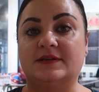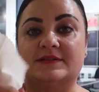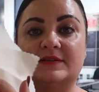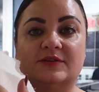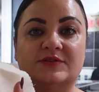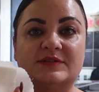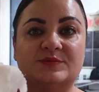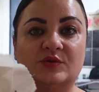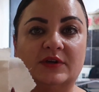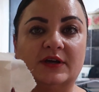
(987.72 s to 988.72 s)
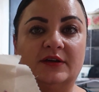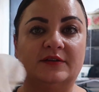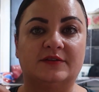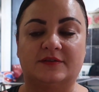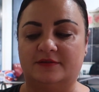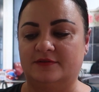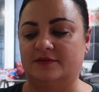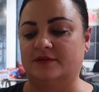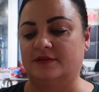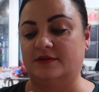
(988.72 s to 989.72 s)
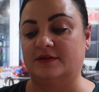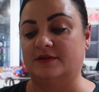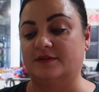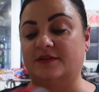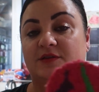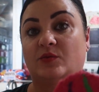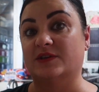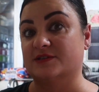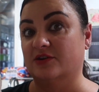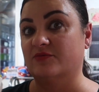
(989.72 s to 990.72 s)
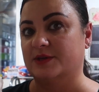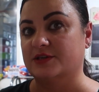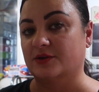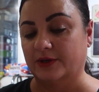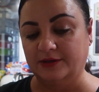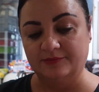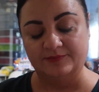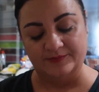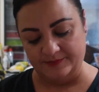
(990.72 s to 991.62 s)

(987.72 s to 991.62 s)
it's a lot smaller than the ones I've been doing.